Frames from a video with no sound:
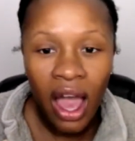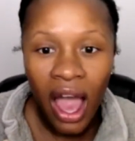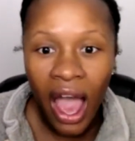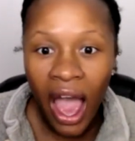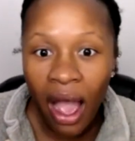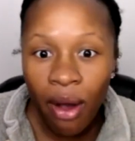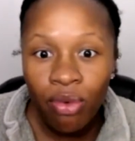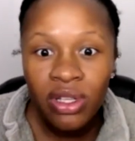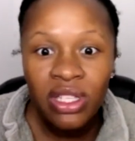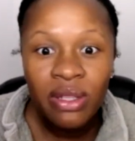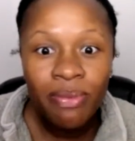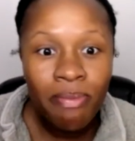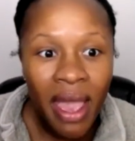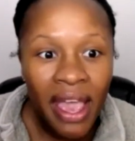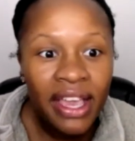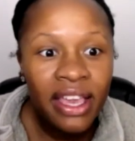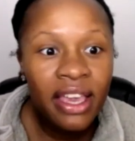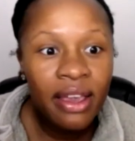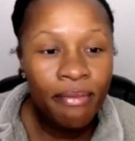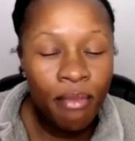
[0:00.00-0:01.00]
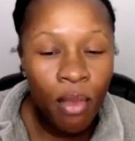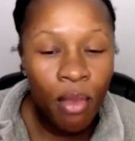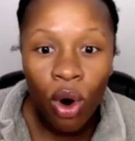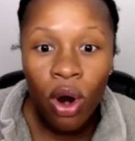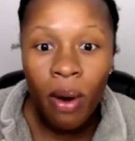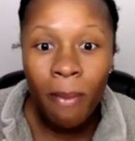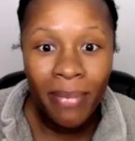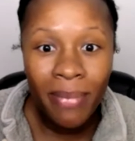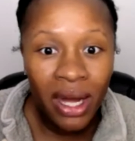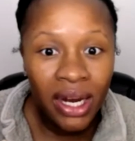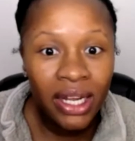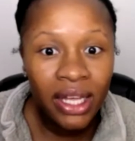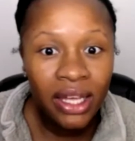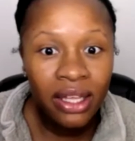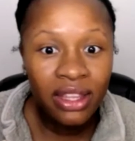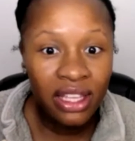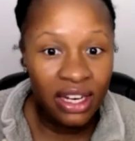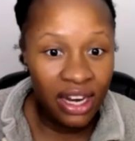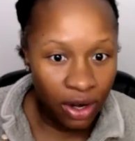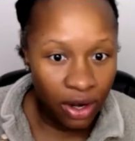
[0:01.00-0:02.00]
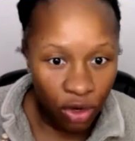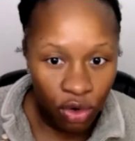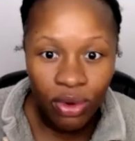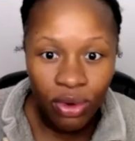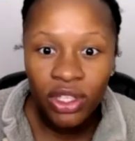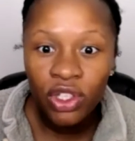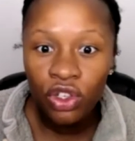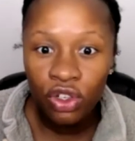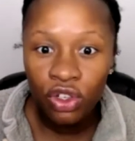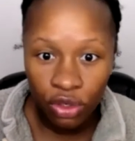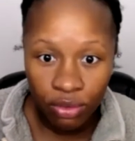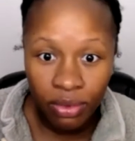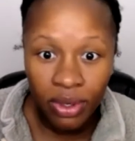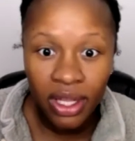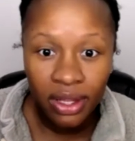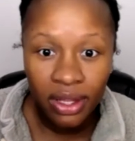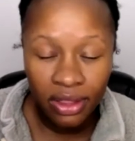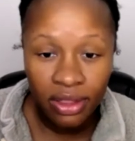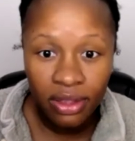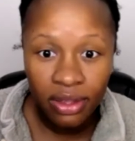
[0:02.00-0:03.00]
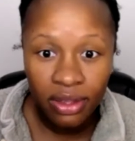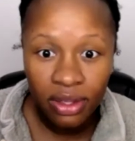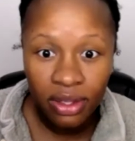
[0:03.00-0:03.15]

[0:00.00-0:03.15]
I was making more money than I knew what to do with.